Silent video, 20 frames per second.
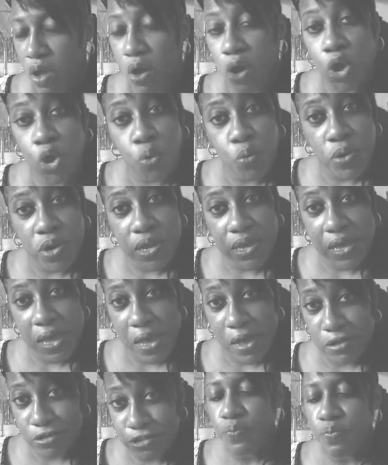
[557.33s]
Who would have
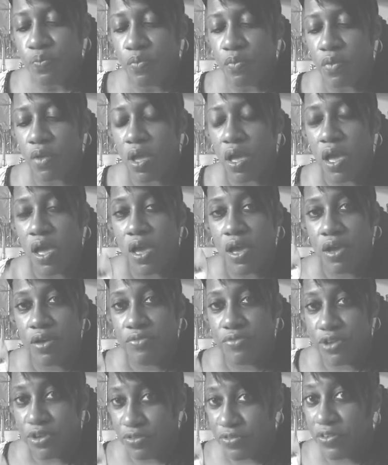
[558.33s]
guessed?
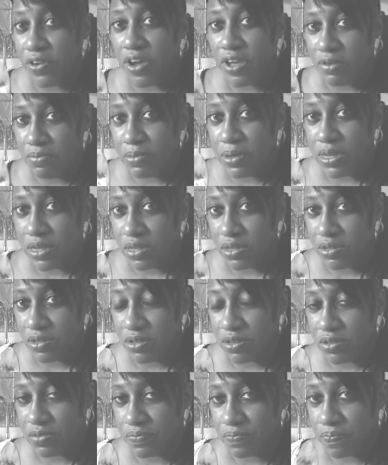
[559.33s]
Refried
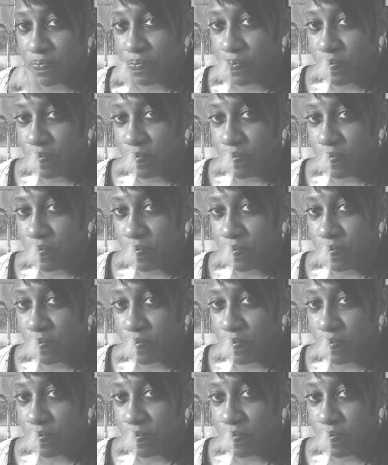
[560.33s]
beans.